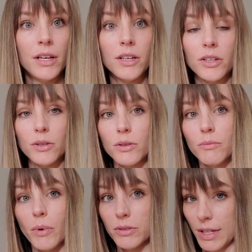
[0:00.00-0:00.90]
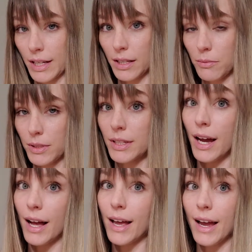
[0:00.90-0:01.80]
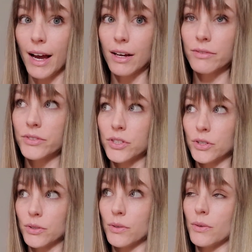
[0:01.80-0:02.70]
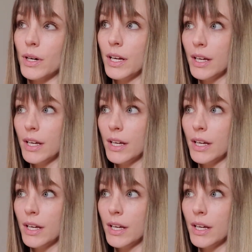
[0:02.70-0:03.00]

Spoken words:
you most likely will not have to